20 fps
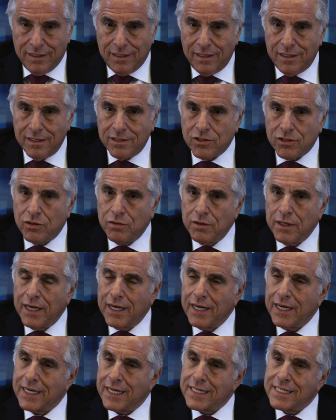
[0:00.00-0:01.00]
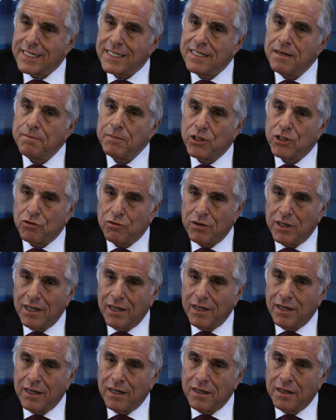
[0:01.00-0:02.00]
is creating a symmetry
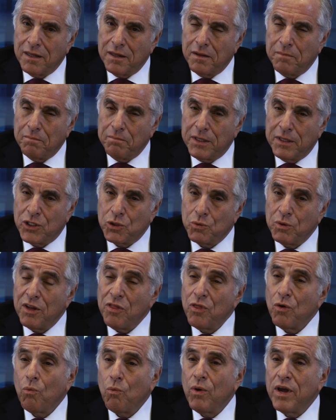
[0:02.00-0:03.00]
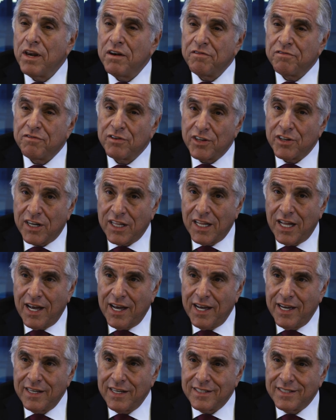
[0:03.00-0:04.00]
between the win for the
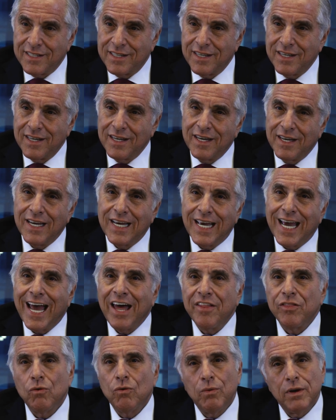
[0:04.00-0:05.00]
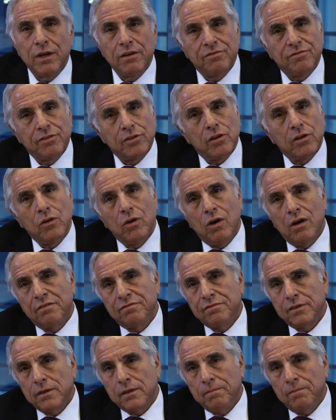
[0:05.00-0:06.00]
client and the win for the law
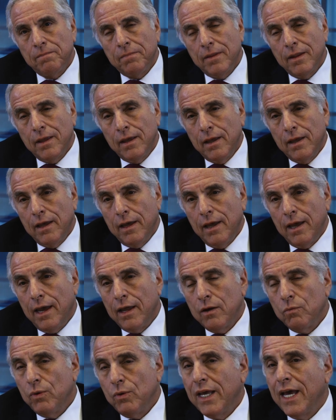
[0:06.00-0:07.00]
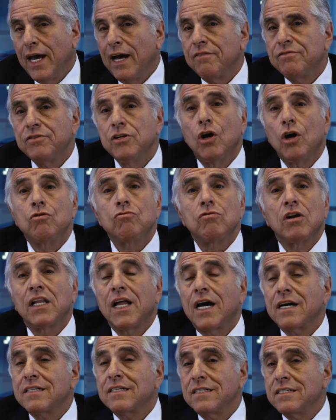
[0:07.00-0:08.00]
firm. And we have no
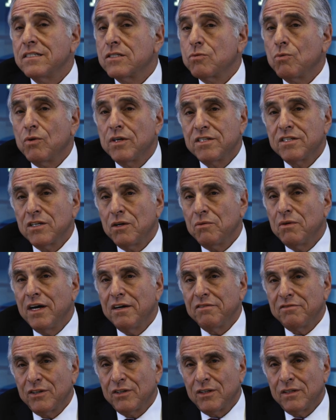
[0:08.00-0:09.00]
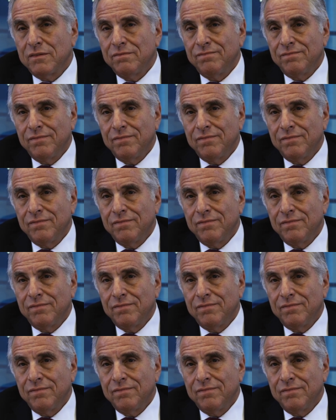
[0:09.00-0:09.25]
reluctance whatsoever